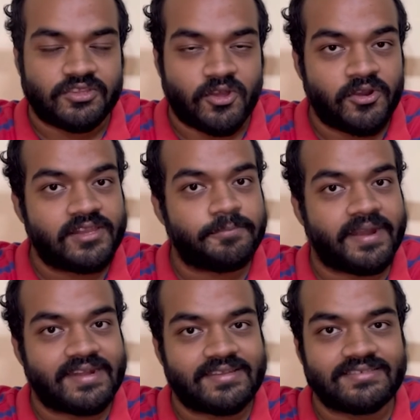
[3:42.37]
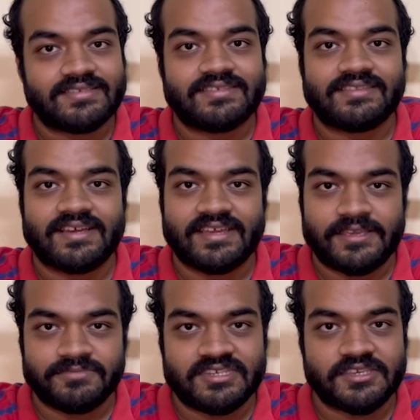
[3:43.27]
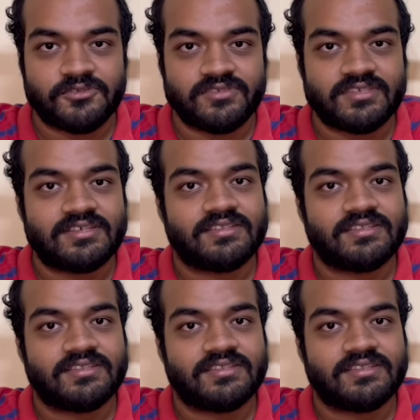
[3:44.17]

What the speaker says: thoroughly practice the MCQs,